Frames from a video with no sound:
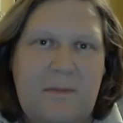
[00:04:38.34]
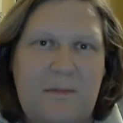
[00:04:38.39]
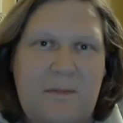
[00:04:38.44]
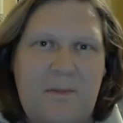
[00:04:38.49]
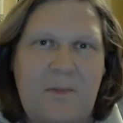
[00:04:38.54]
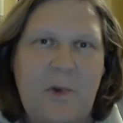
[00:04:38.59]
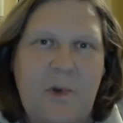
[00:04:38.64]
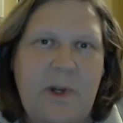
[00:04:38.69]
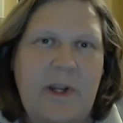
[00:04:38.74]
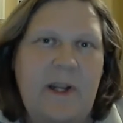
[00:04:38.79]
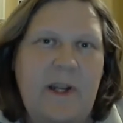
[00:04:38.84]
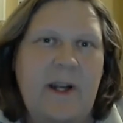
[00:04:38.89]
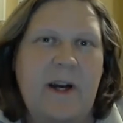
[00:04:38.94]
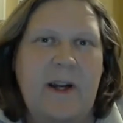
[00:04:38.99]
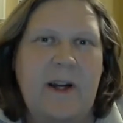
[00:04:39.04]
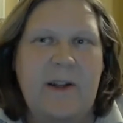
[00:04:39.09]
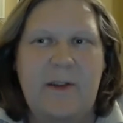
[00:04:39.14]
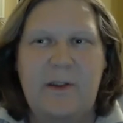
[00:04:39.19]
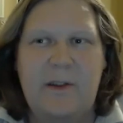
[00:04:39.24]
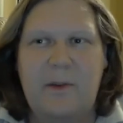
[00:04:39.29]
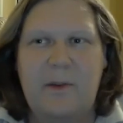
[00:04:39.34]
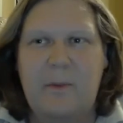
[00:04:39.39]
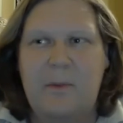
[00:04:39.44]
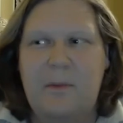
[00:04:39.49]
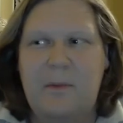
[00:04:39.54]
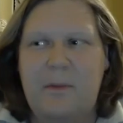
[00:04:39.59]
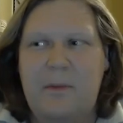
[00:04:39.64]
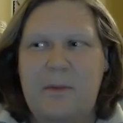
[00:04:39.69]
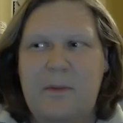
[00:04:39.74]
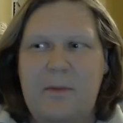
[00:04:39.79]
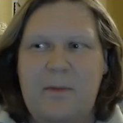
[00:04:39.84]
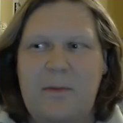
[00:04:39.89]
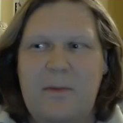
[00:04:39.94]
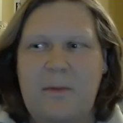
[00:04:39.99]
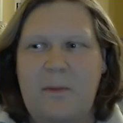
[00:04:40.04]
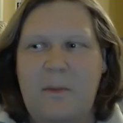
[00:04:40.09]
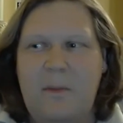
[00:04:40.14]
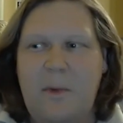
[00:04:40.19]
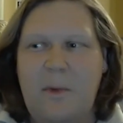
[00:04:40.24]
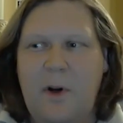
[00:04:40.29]
really nice and
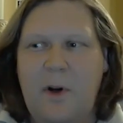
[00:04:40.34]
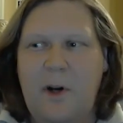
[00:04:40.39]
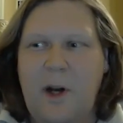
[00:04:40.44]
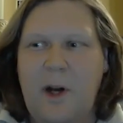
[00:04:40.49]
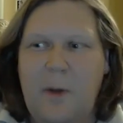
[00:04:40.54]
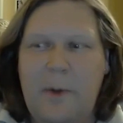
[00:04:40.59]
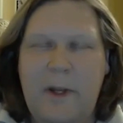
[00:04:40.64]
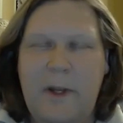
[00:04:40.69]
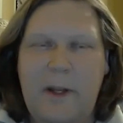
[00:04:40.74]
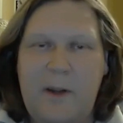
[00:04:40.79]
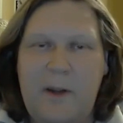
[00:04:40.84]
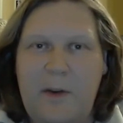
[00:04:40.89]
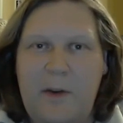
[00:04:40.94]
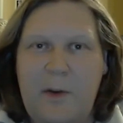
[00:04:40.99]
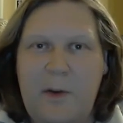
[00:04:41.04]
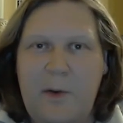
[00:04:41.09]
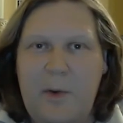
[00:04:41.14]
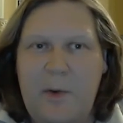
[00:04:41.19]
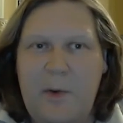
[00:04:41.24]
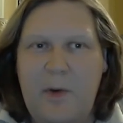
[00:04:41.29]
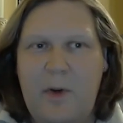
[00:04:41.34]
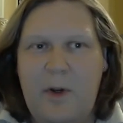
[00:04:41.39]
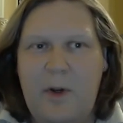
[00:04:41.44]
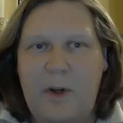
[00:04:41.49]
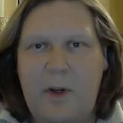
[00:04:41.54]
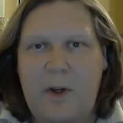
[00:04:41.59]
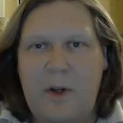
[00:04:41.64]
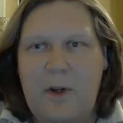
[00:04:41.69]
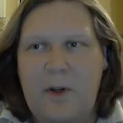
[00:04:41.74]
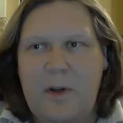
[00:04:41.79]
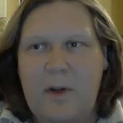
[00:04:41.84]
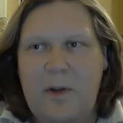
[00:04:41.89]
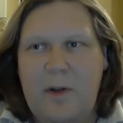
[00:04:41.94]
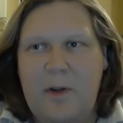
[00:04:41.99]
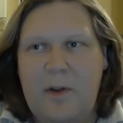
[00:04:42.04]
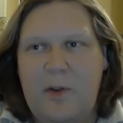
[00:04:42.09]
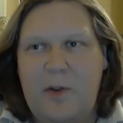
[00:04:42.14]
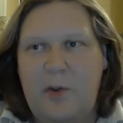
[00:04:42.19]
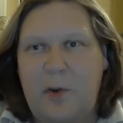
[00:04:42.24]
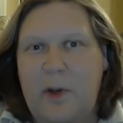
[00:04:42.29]
allow me to
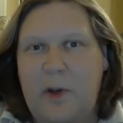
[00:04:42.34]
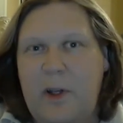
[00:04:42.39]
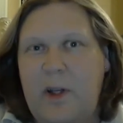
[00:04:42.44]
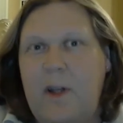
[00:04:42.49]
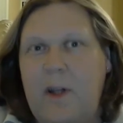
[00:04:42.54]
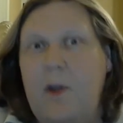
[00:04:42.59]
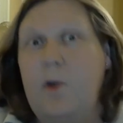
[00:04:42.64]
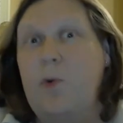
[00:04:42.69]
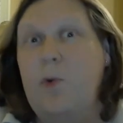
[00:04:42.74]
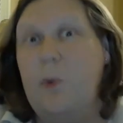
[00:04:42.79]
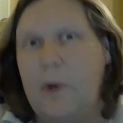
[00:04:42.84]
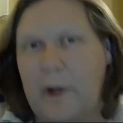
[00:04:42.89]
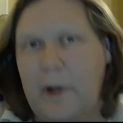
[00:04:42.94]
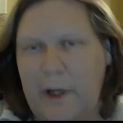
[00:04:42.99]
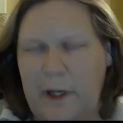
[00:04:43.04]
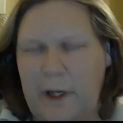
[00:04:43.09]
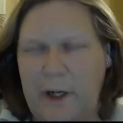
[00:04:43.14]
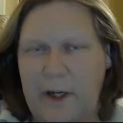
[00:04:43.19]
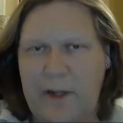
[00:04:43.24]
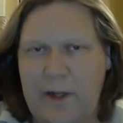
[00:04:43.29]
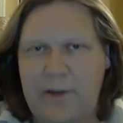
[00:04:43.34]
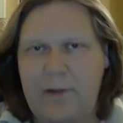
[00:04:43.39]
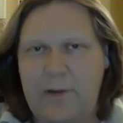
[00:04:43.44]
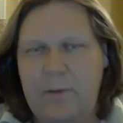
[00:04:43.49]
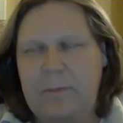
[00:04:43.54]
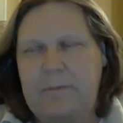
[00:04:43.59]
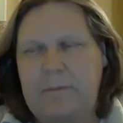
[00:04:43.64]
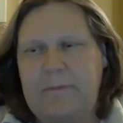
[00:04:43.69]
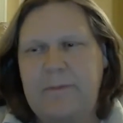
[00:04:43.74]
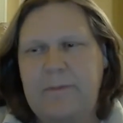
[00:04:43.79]
treat you really nice.